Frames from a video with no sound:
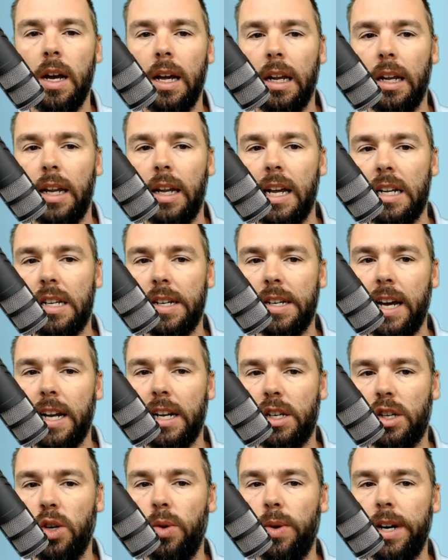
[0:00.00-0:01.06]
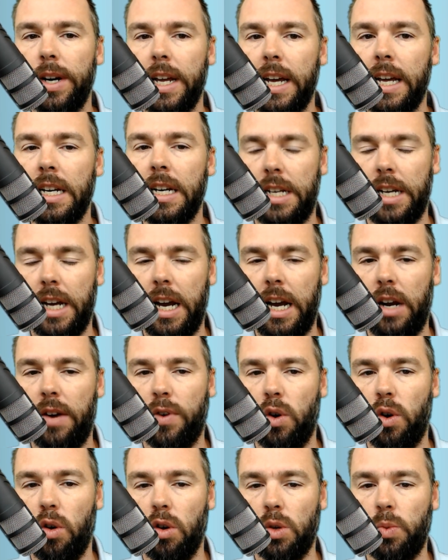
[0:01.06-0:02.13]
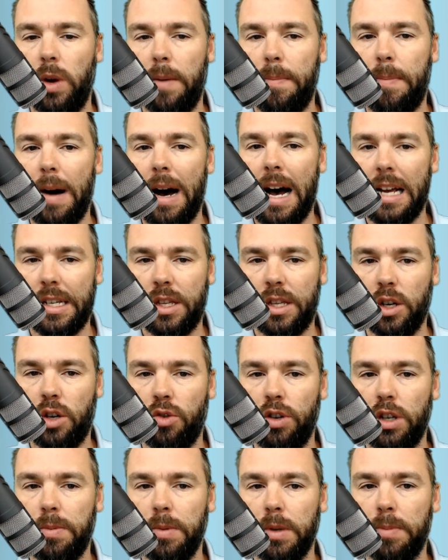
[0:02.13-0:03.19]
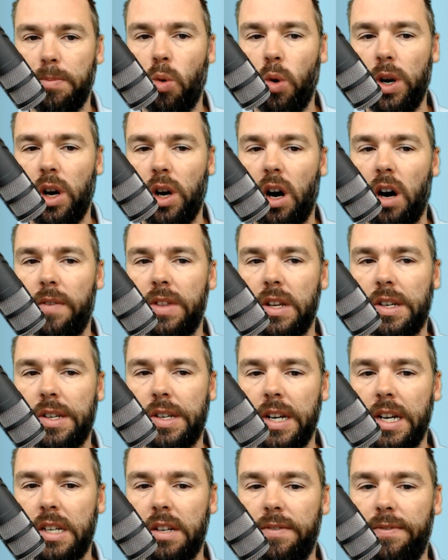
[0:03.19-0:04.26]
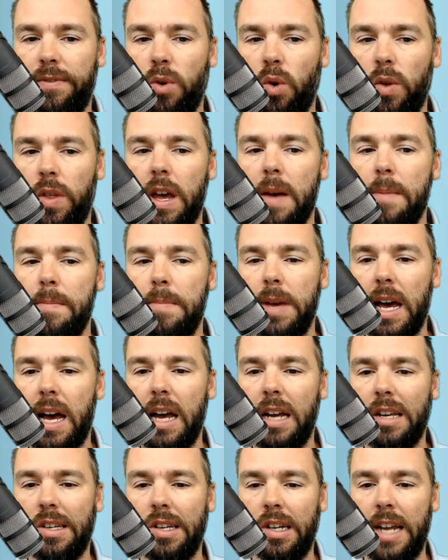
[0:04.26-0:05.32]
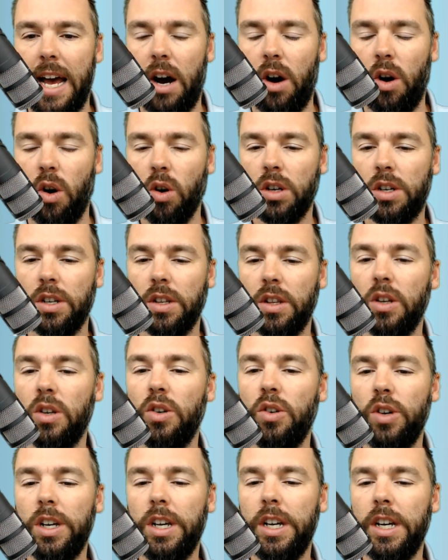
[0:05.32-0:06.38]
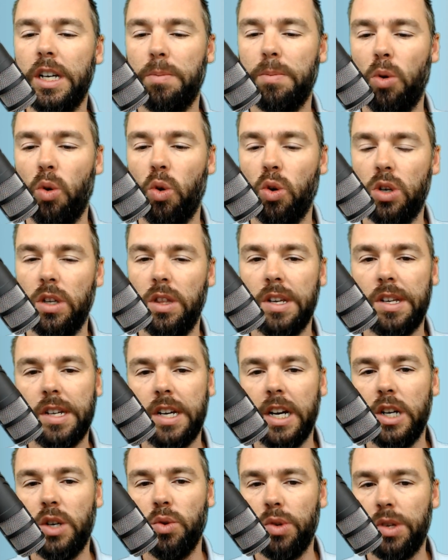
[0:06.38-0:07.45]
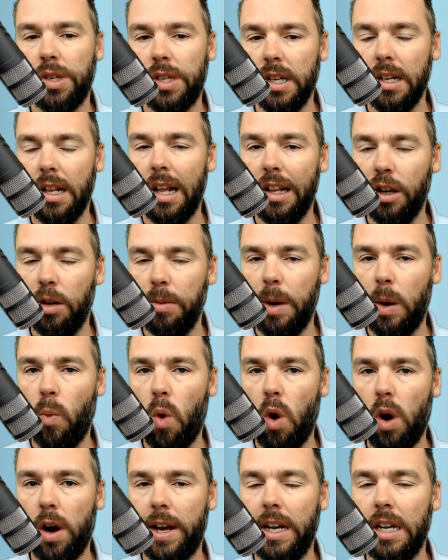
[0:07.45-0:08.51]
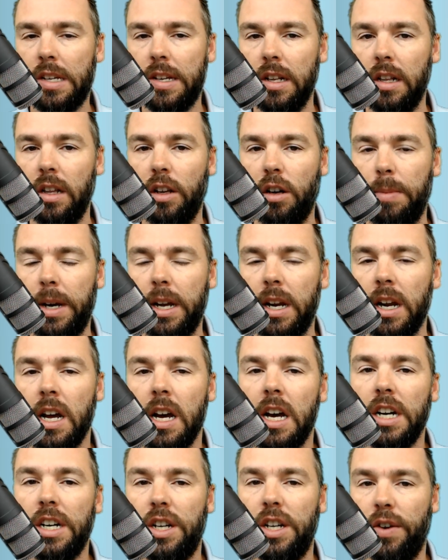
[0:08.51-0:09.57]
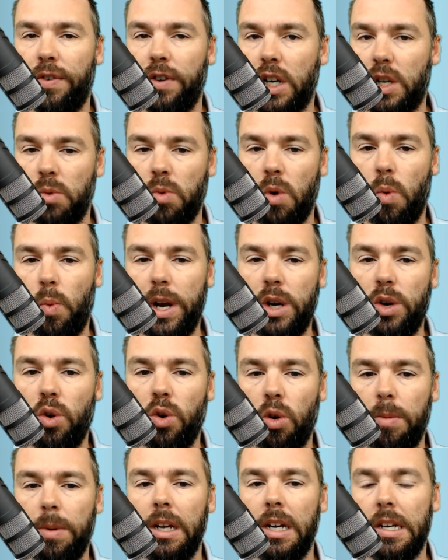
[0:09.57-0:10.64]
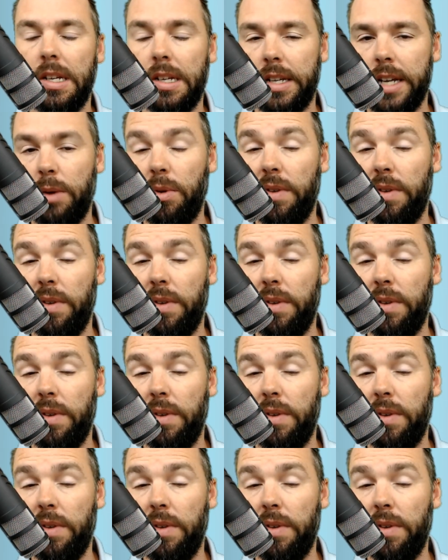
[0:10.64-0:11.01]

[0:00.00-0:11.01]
Let's get to it indeed. Of course, we are past the Christmas point of the season for the NBA, so now onto the New Year's portion. The schedule's still a little bit wonky, still a little bit different to what we normally see.